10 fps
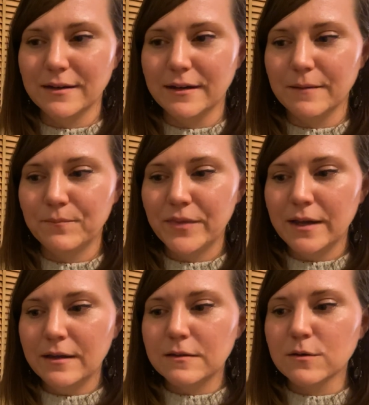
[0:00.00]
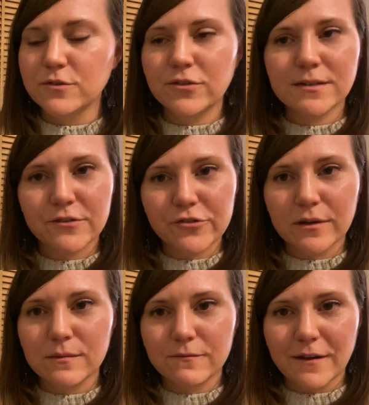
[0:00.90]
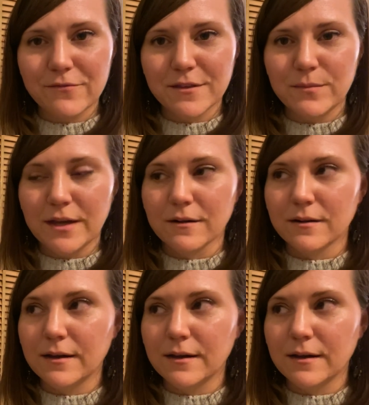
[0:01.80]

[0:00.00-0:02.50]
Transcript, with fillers: Um, so I just touched on five of them there.